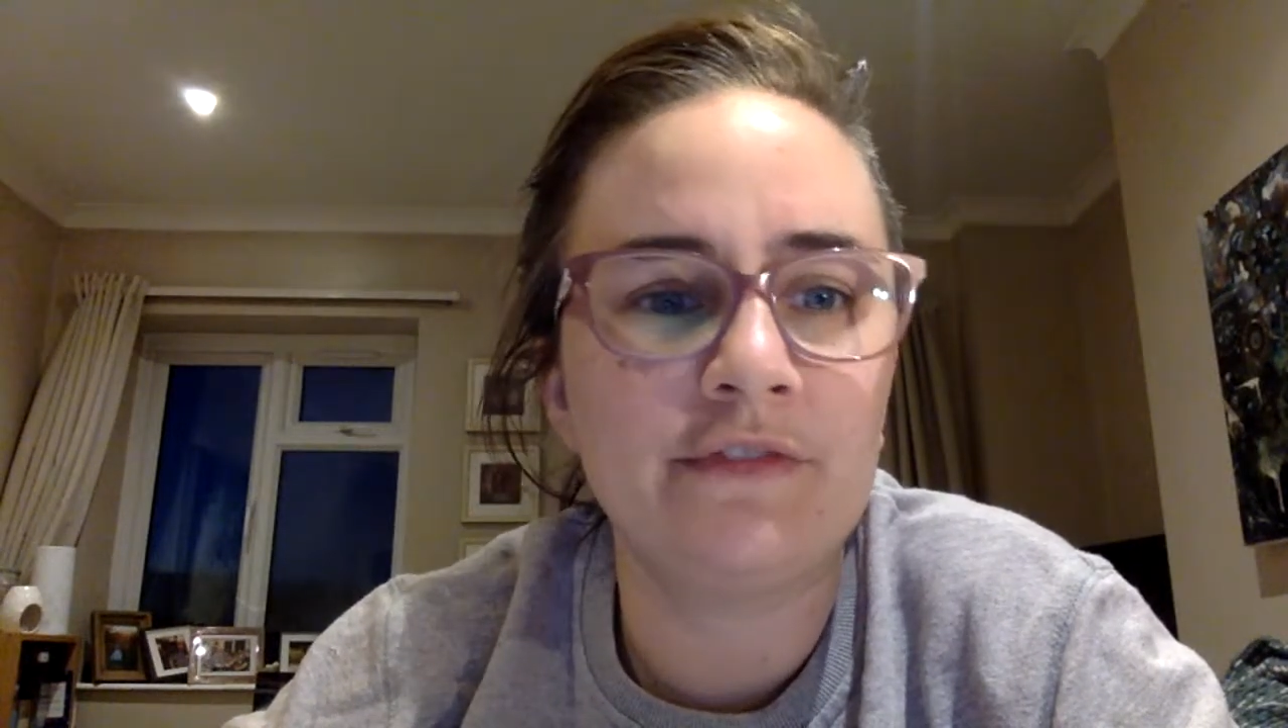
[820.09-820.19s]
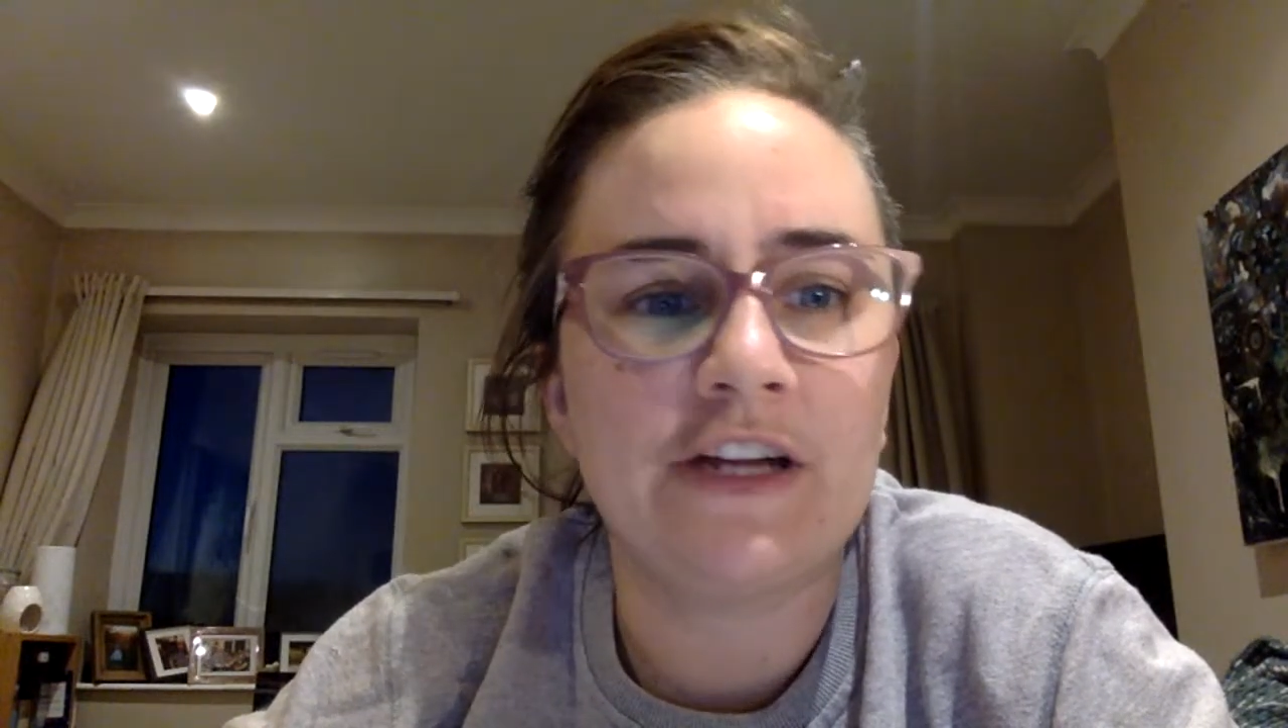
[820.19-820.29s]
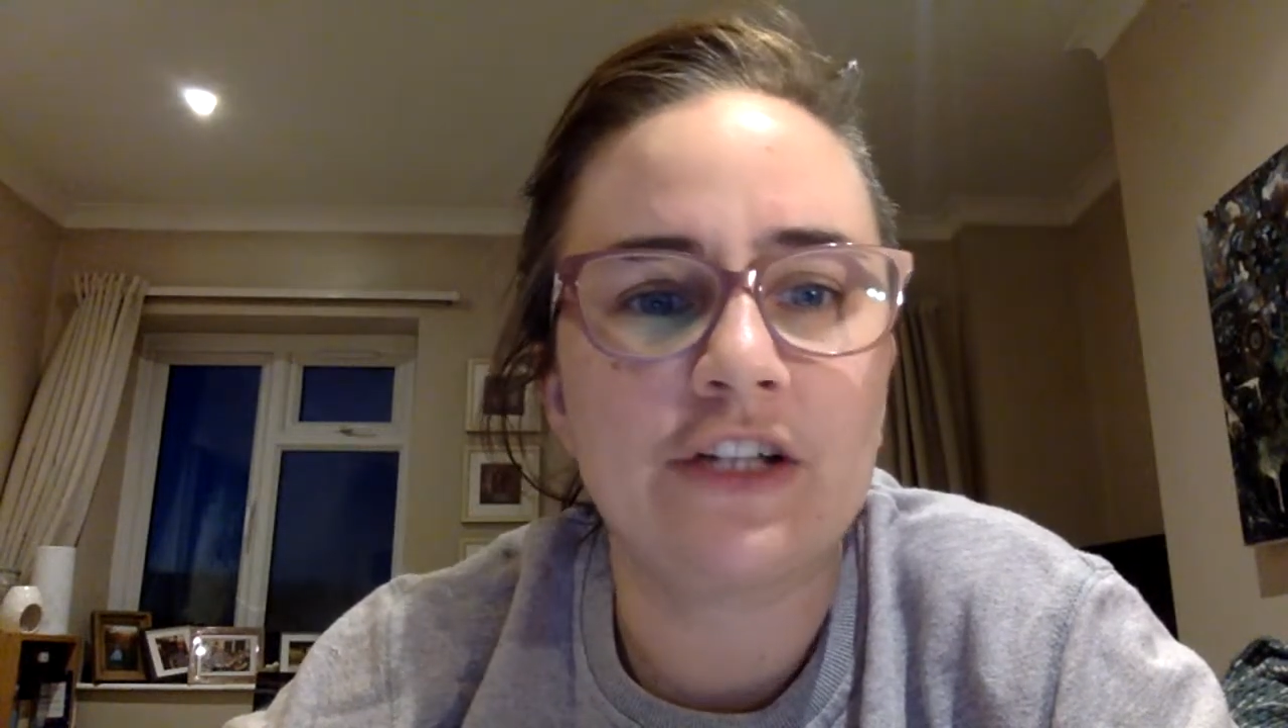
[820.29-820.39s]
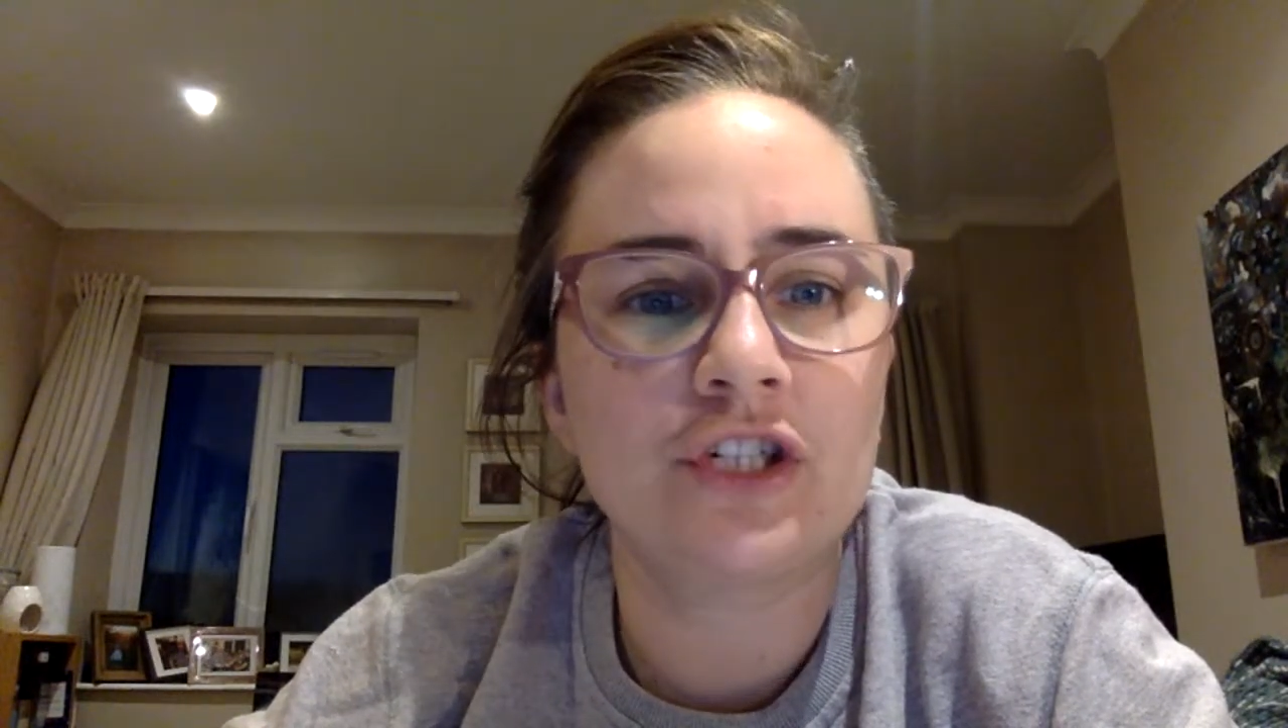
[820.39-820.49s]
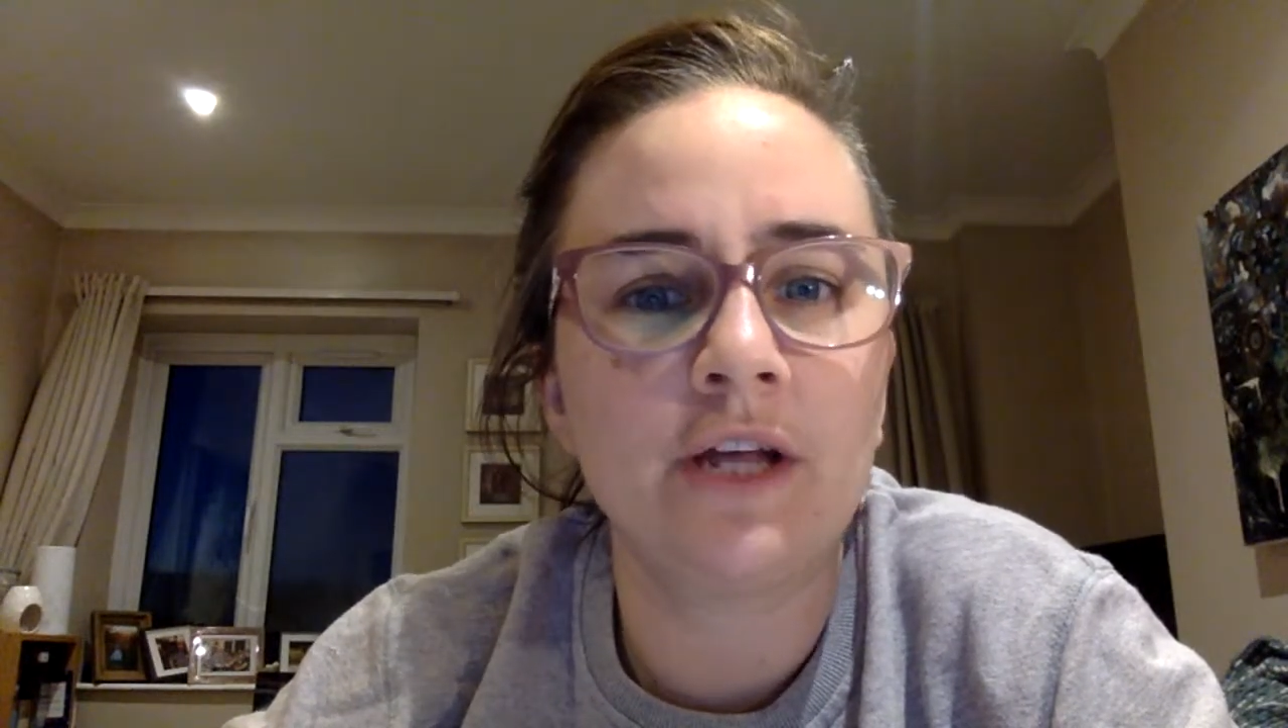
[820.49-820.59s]

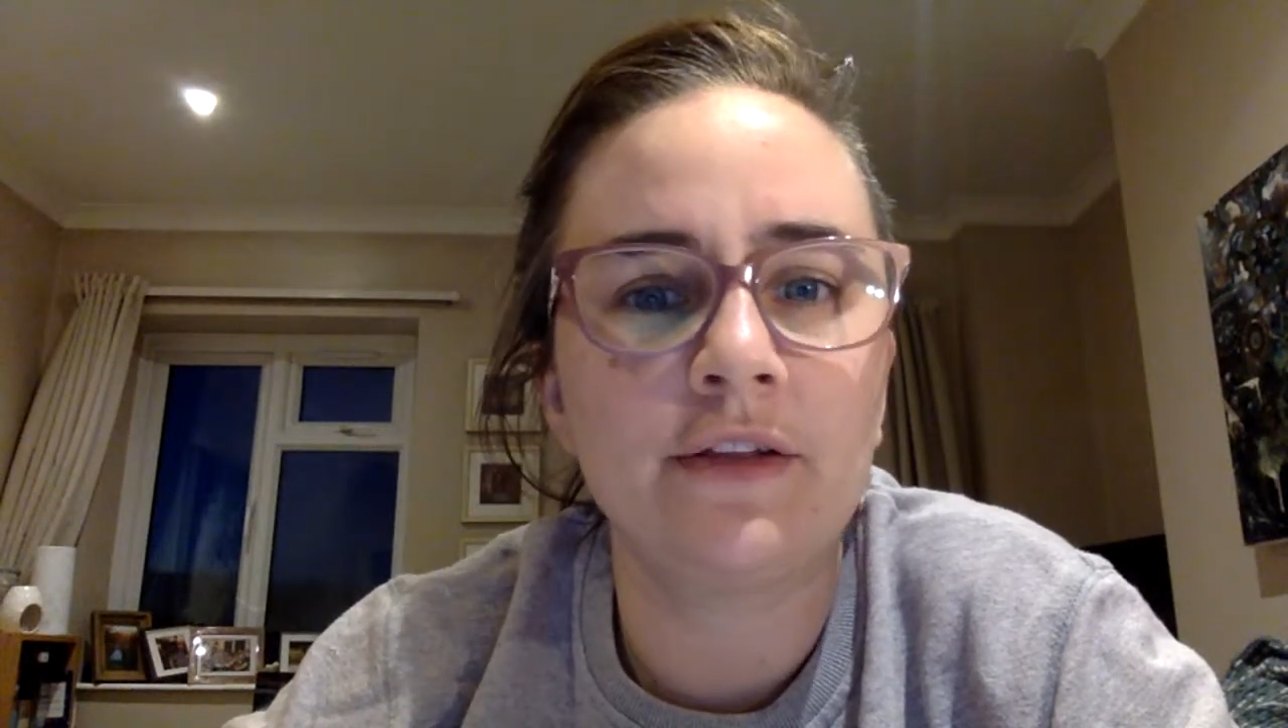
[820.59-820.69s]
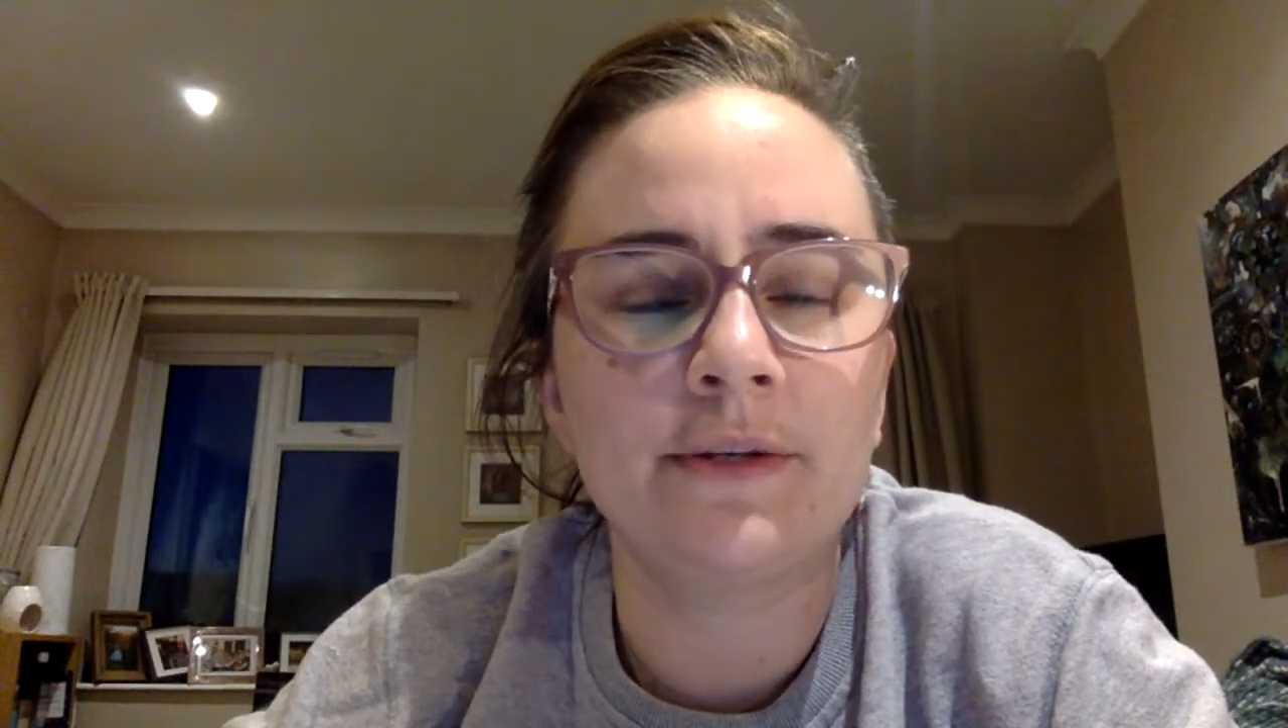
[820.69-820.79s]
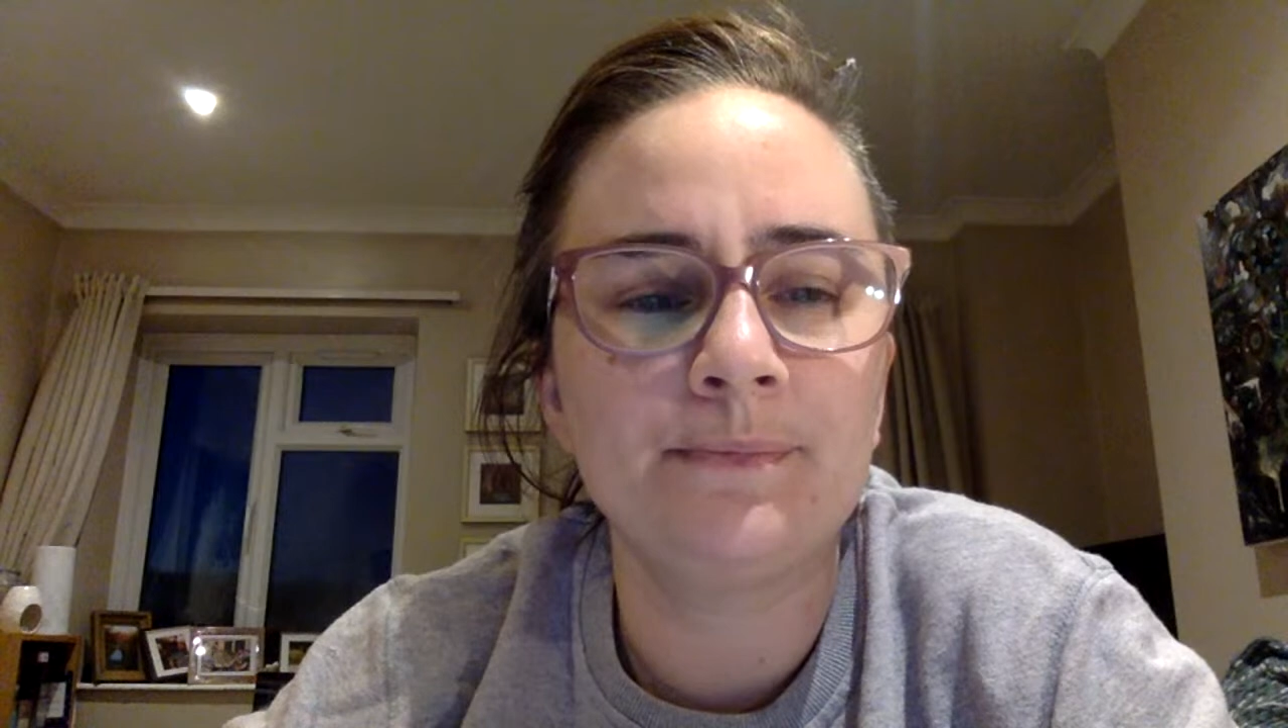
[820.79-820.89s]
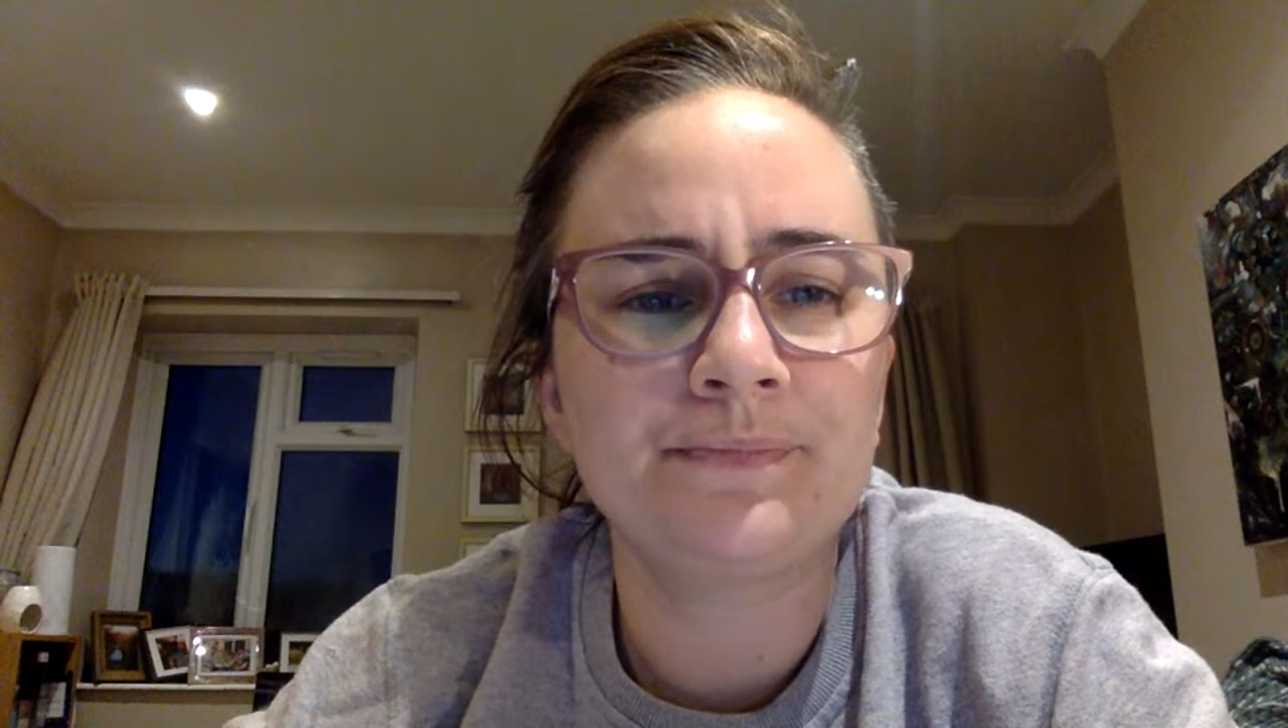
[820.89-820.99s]
fetch another.